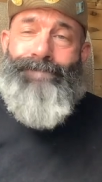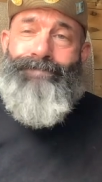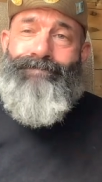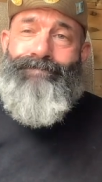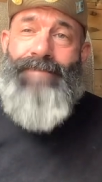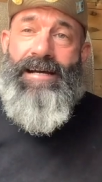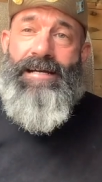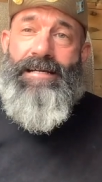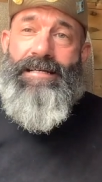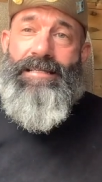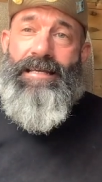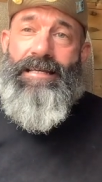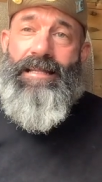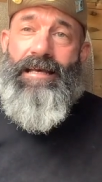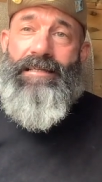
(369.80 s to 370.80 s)
I
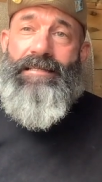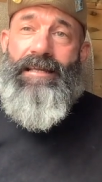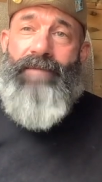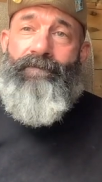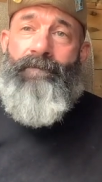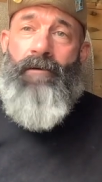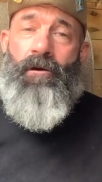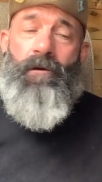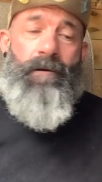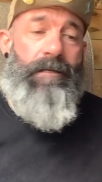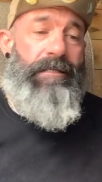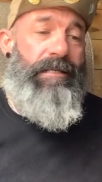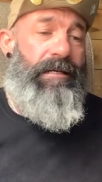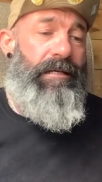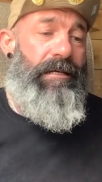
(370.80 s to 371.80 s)
think that's it,
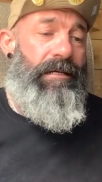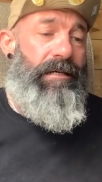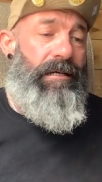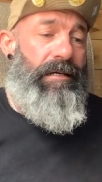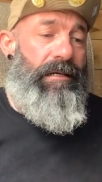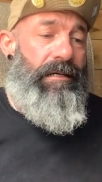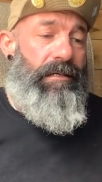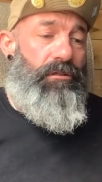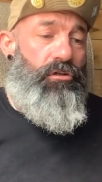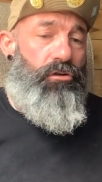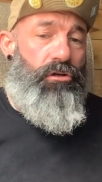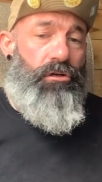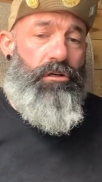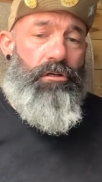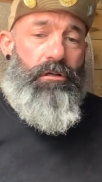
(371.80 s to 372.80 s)
folks.
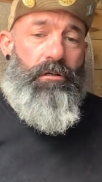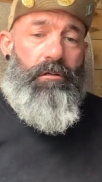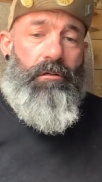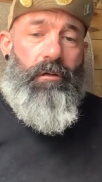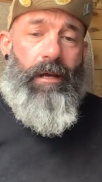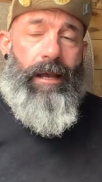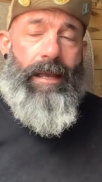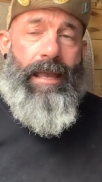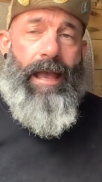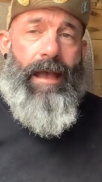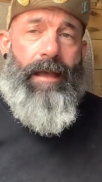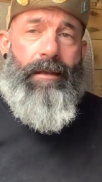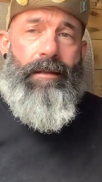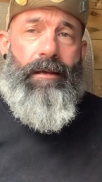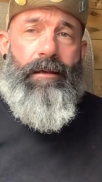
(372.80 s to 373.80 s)
So,
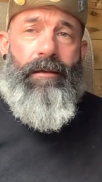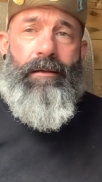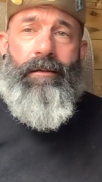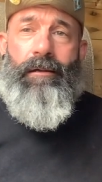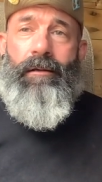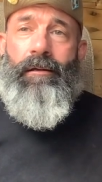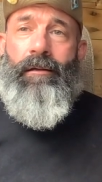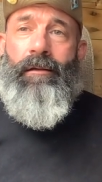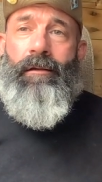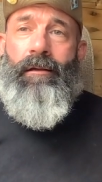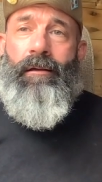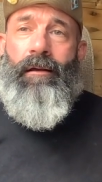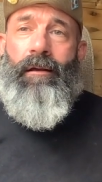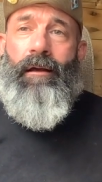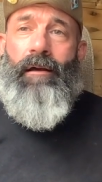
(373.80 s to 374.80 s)
again,
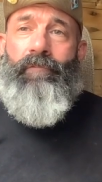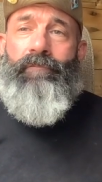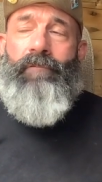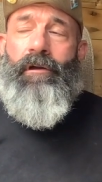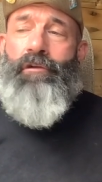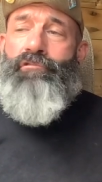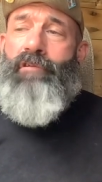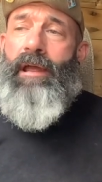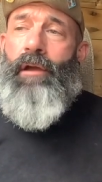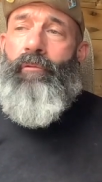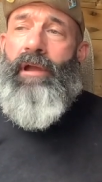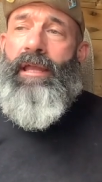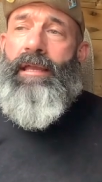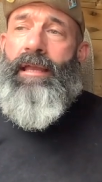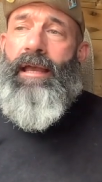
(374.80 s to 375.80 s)
have a great
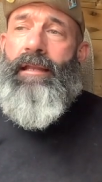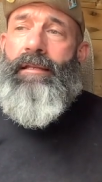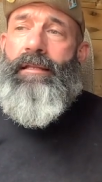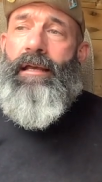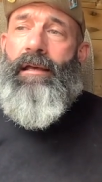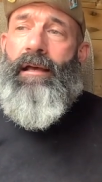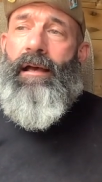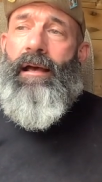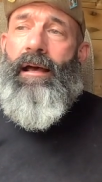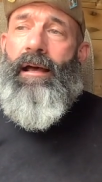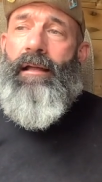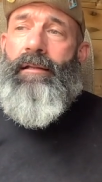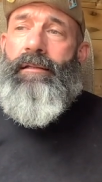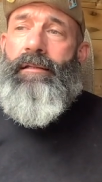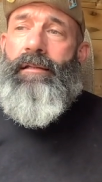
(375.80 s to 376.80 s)
weekend
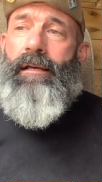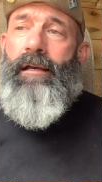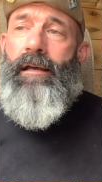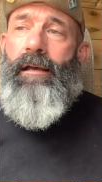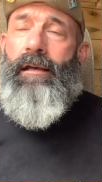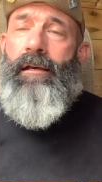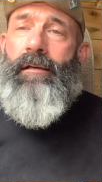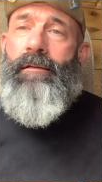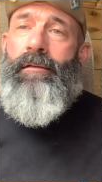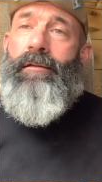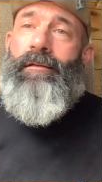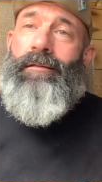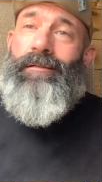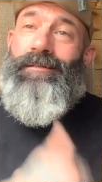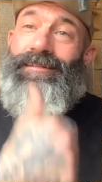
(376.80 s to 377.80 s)
and uh,
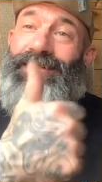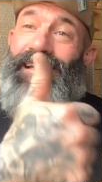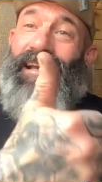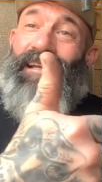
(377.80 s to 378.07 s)
stay